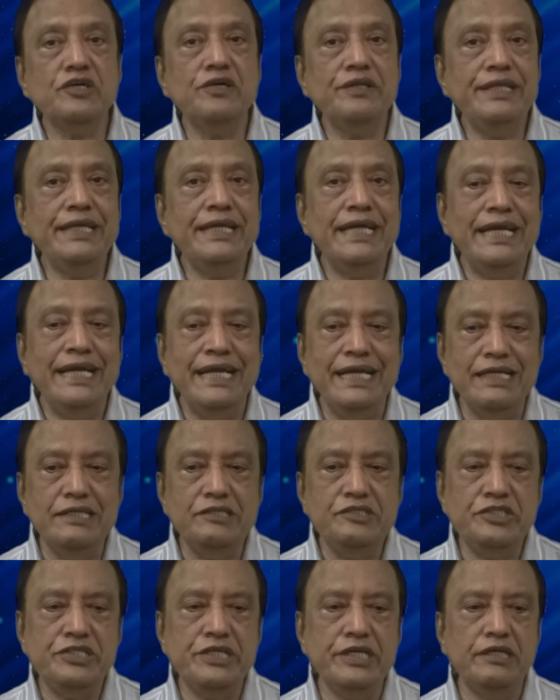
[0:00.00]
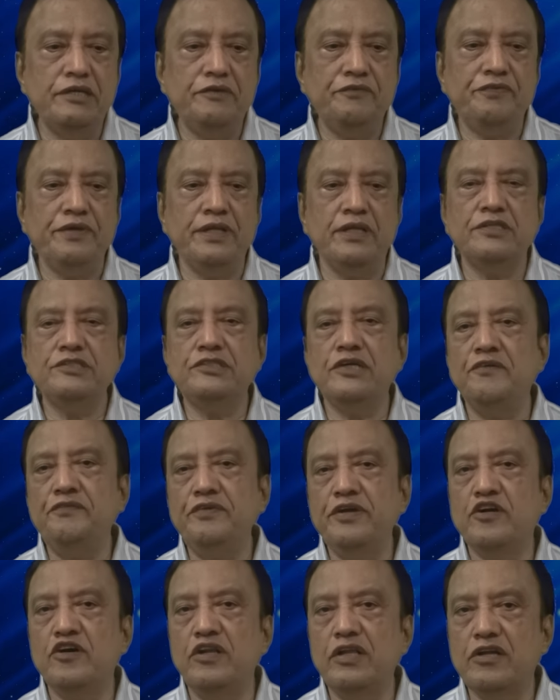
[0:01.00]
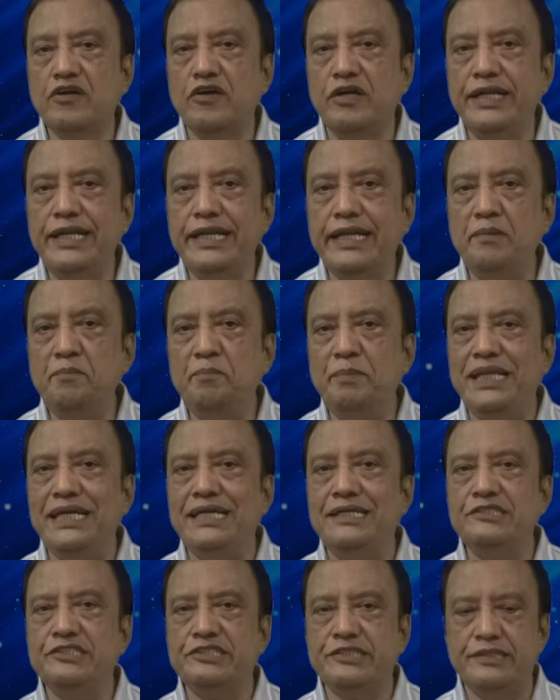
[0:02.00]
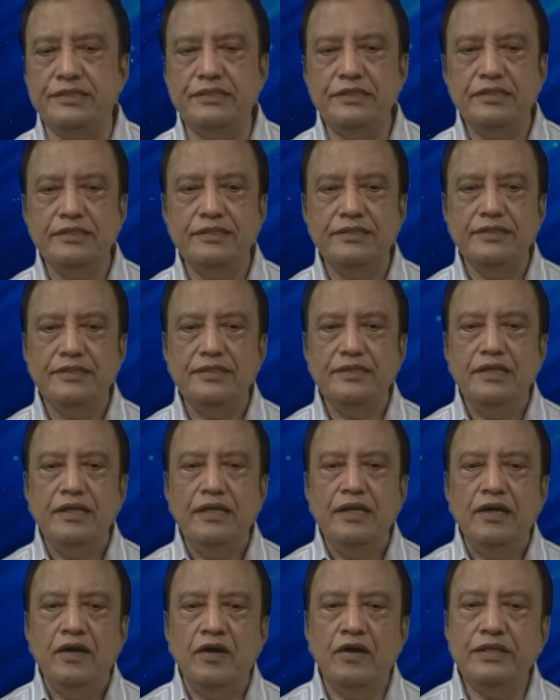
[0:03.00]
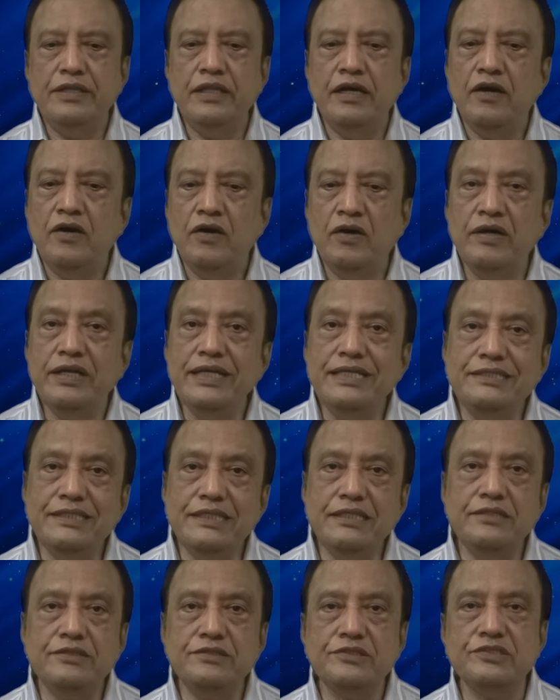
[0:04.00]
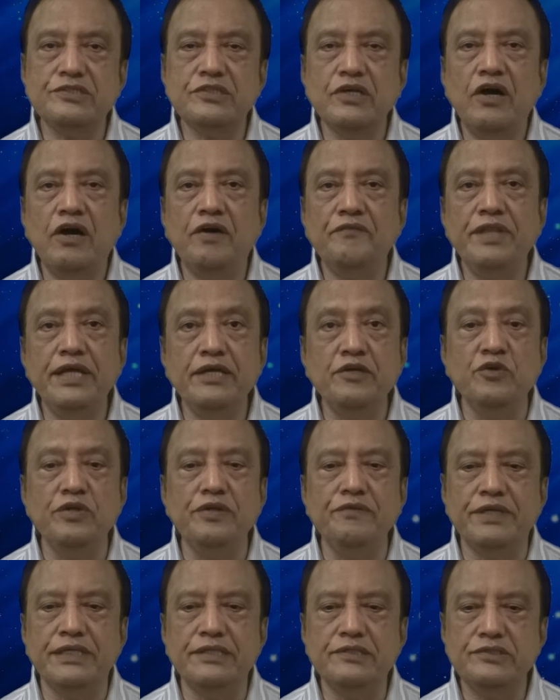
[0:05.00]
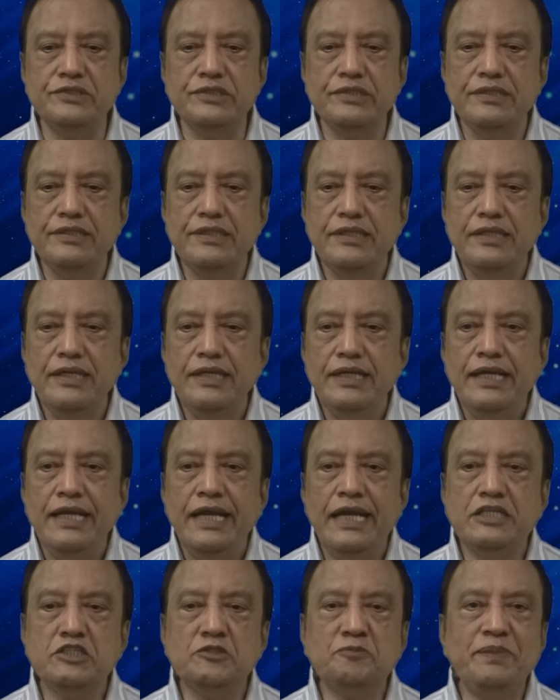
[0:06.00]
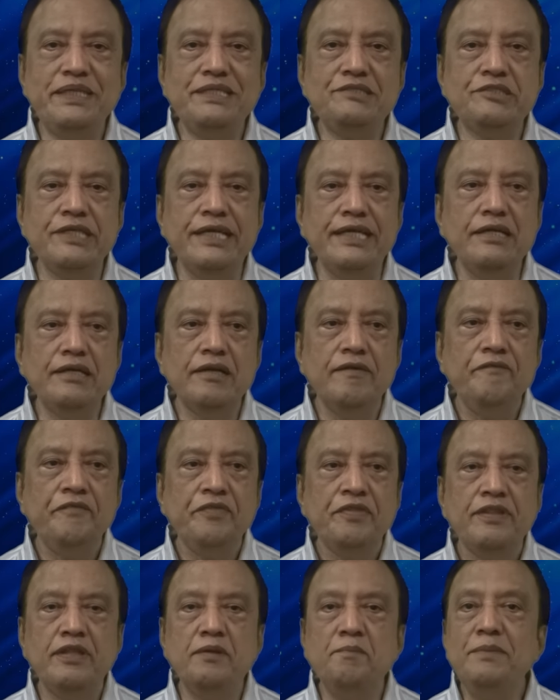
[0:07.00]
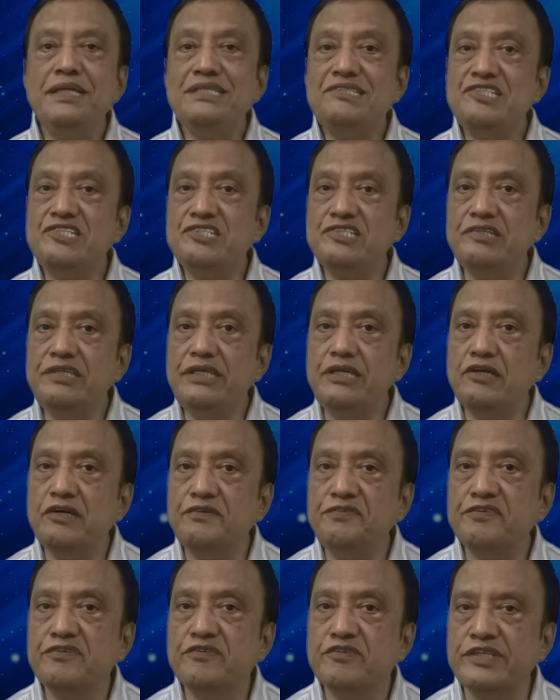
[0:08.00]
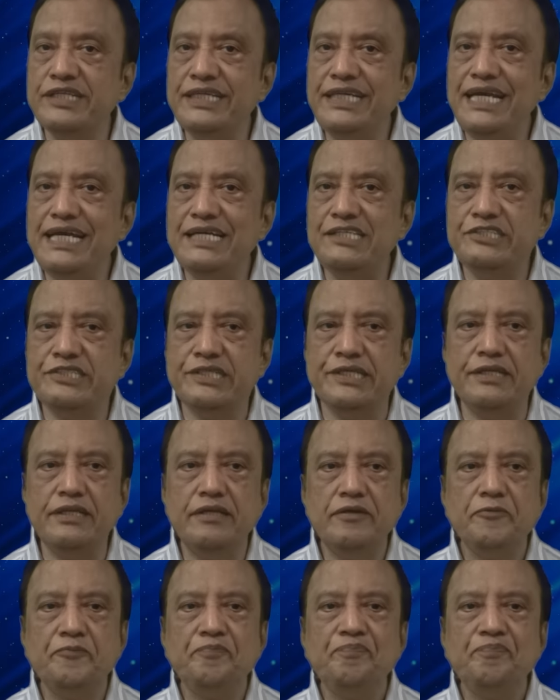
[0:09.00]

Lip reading: on the ancient philosophical contemplation on the origins of the universe, expressing the mystery of creation